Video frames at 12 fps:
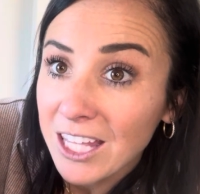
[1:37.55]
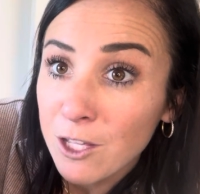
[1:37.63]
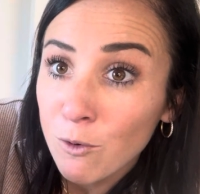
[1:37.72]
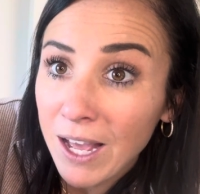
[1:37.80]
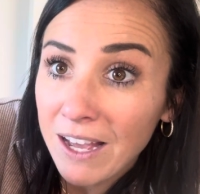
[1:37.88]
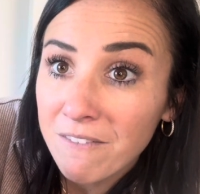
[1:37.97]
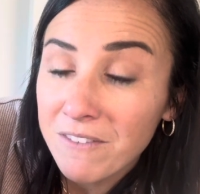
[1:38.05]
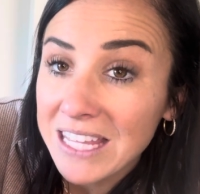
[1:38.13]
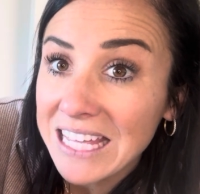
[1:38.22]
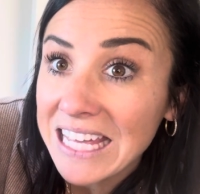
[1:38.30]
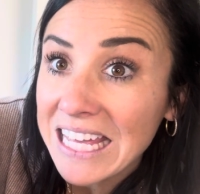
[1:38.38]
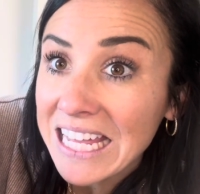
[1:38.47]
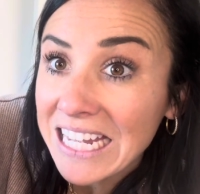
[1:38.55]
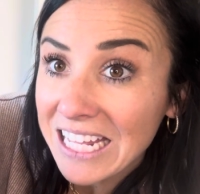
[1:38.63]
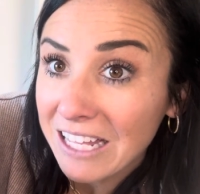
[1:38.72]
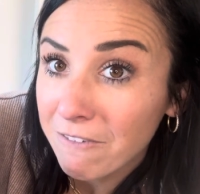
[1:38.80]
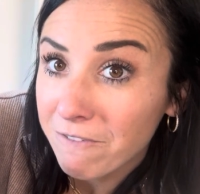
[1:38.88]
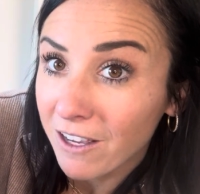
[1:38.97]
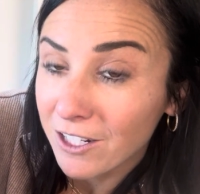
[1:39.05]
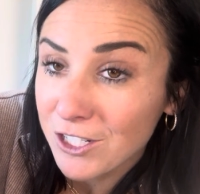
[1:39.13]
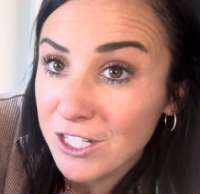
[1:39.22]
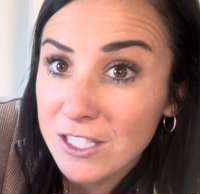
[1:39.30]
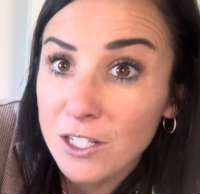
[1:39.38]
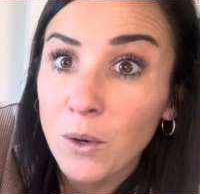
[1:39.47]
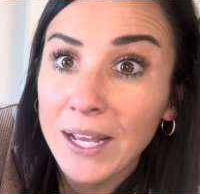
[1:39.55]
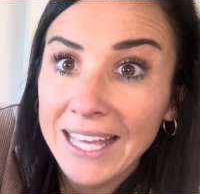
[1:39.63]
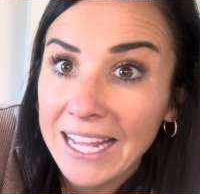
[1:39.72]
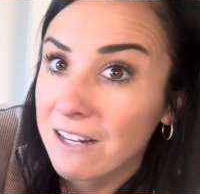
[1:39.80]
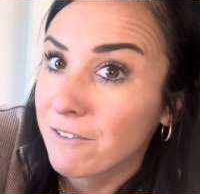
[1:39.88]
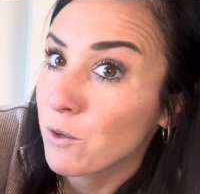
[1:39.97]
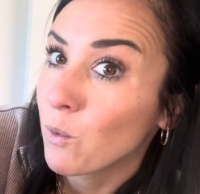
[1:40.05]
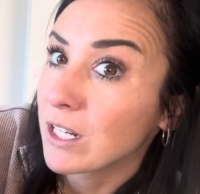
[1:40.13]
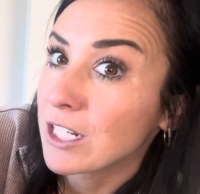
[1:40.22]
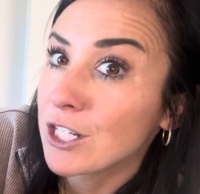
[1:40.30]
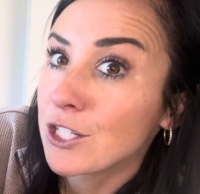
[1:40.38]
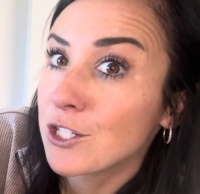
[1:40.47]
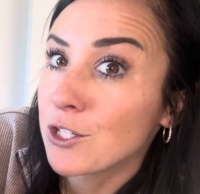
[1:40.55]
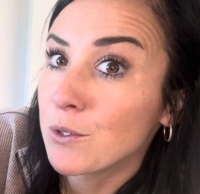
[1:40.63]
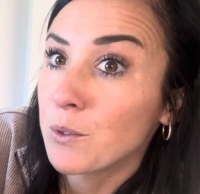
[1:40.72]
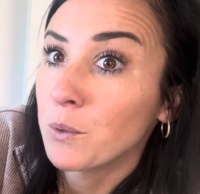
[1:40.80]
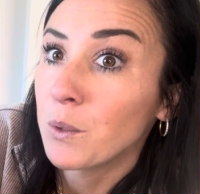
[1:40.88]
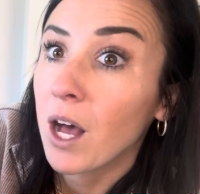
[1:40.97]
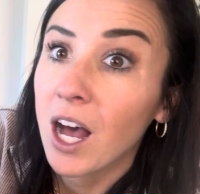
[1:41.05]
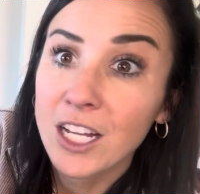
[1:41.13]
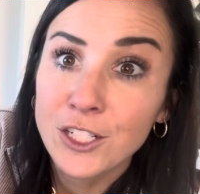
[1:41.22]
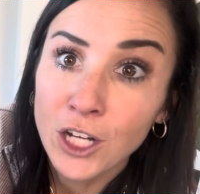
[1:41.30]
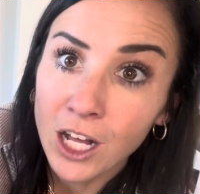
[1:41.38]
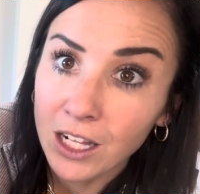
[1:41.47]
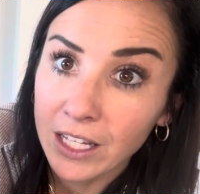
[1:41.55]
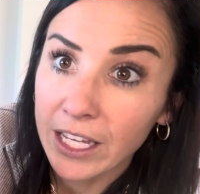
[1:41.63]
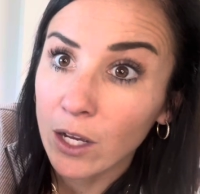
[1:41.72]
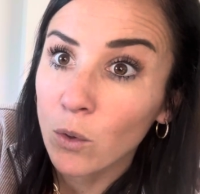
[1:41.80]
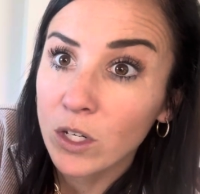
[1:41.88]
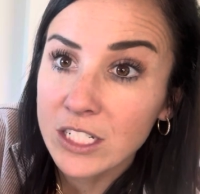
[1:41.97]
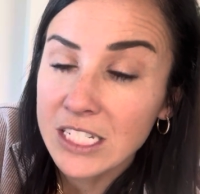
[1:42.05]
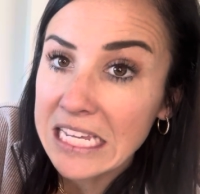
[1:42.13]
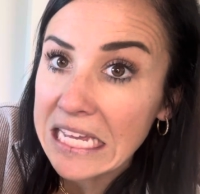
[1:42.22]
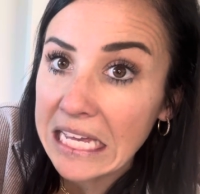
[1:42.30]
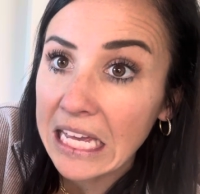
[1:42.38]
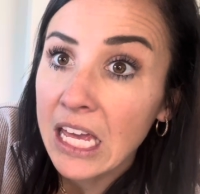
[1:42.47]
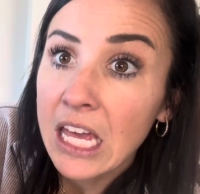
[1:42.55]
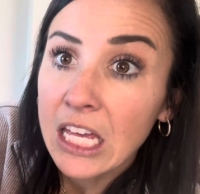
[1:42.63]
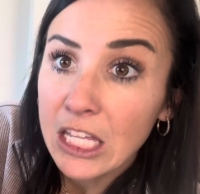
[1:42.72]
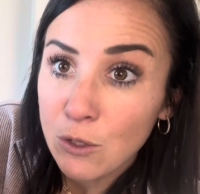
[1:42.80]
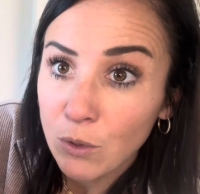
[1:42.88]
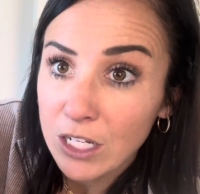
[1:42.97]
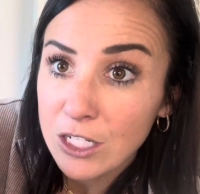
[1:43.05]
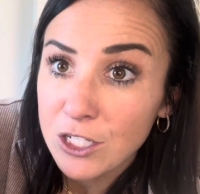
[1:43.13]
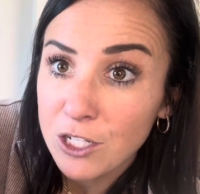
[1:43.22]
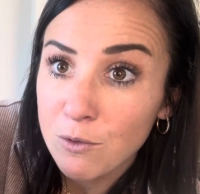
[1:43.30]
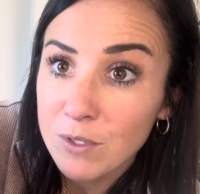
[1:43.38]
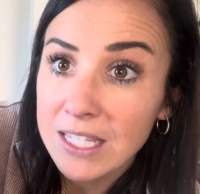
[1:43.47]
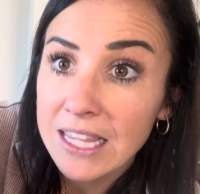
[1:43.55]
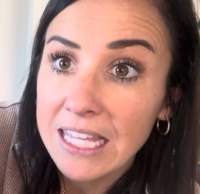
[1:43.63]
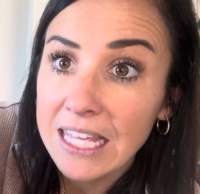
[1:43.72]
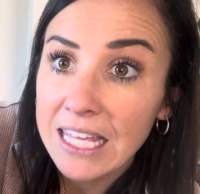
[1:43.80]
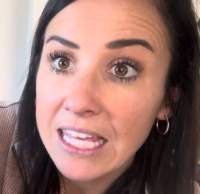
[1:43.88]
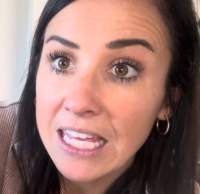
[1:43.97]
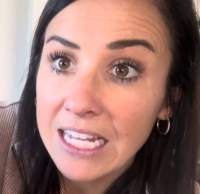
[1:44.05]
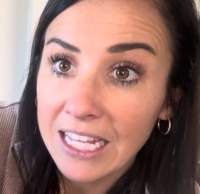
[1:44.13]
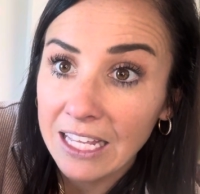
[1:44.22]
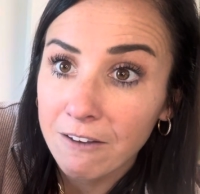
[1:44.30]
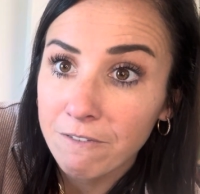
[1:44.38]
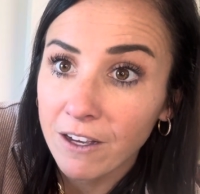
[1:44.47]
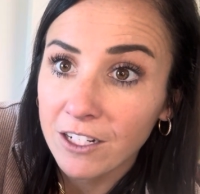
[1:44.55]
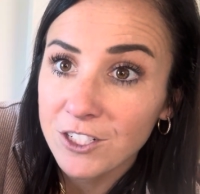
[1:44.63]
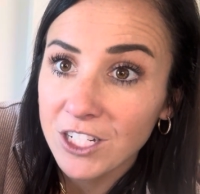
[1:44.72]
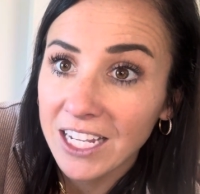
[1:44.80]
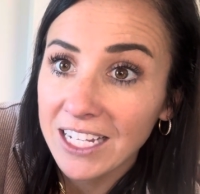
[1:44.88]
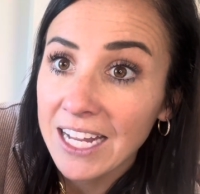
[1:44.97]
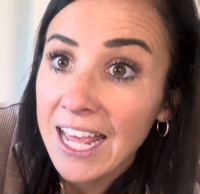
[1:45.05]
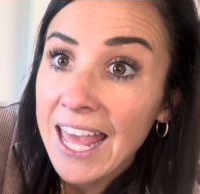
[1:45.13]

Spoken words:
You have the heating function. So again, if you wanted to do hot chocolate or tea, you could use the heating function.